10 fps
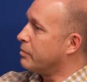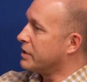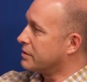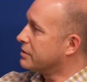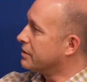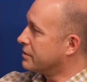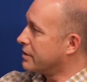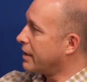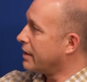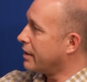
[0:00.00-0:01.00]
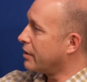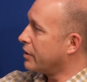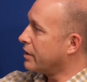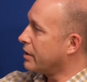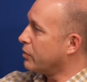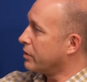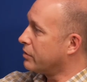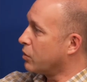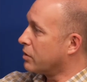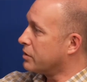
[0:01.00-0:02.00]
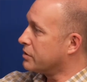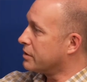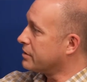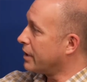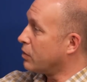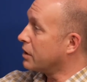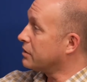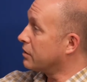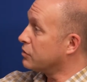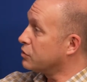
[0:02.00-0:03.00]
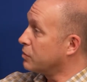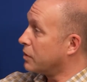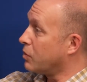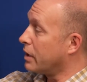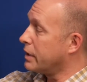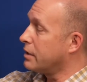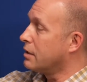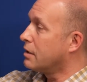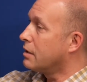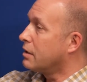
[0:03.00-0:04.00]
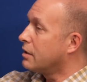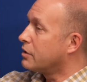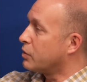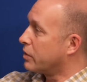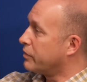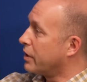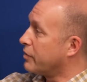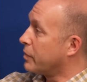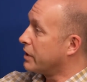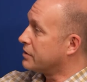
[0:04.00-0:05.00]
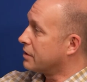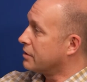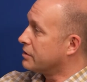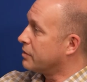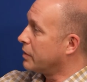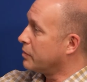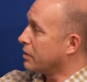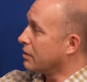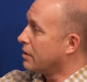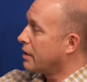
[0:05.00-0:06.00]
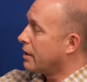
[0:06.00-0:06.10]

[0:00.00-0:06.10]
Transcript: businesses in that area with doors and the sidewalks aren't super wide, to where if you have a bicyclist and people